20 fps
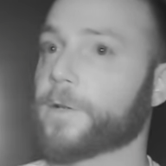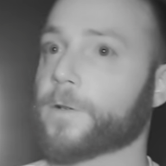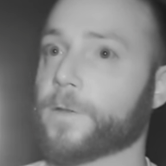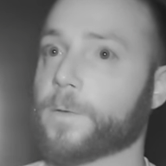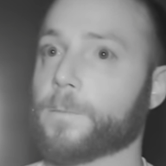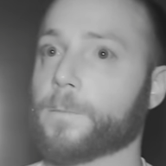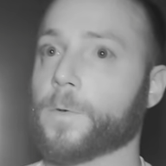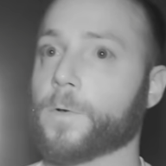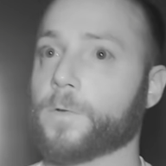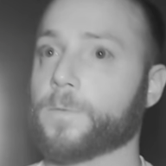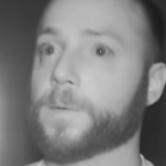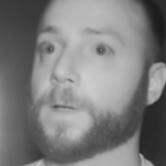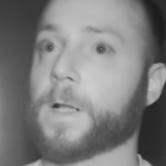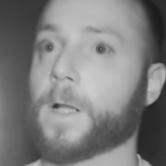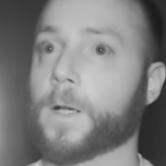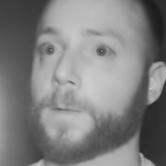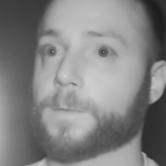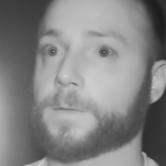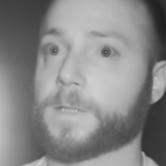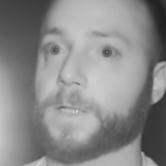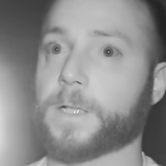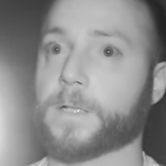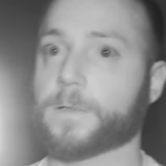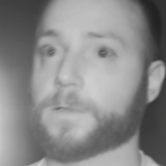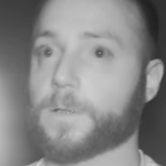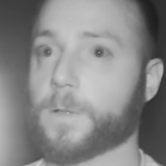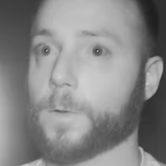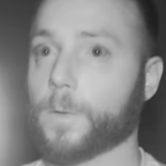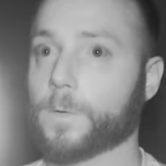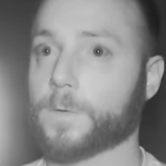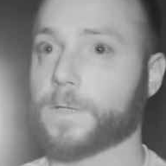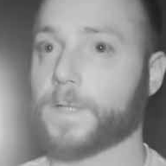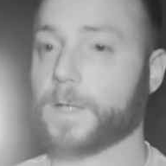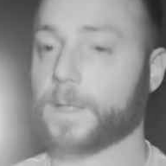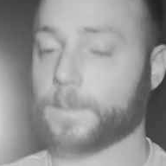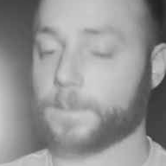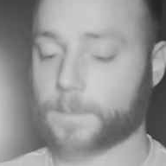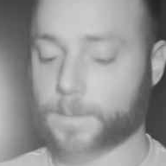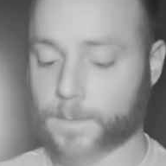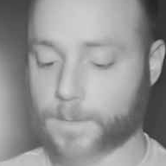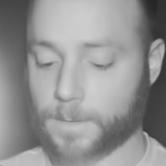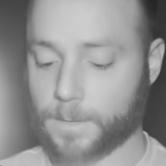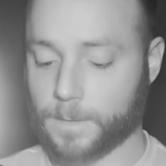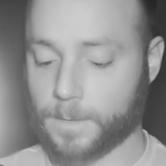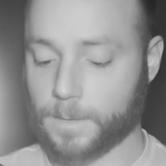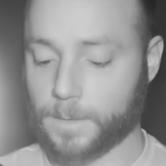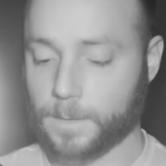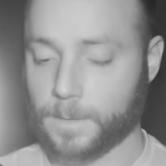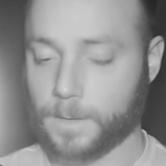hear the movement upstairs the whole time. Yeah.